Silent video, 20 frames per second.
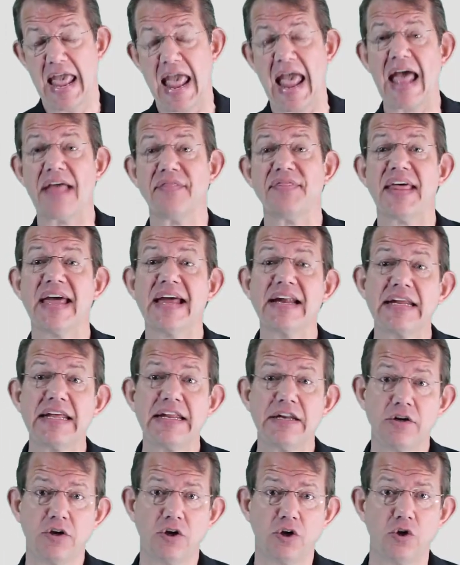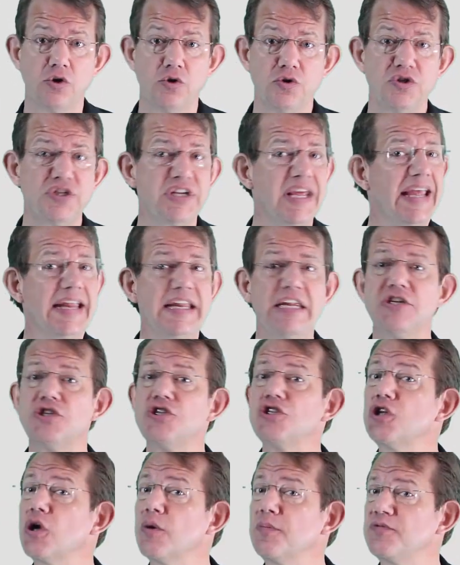And that includes any
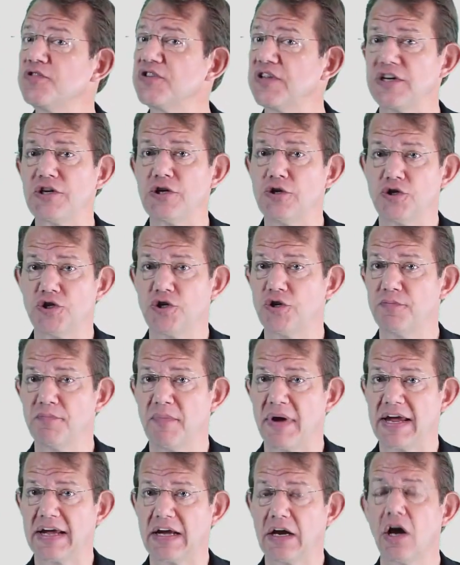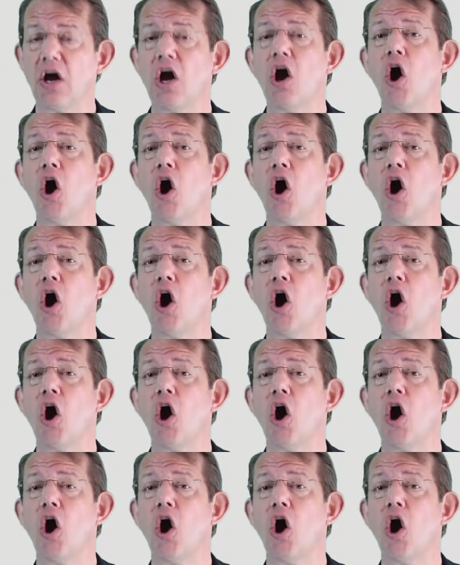stops that you should make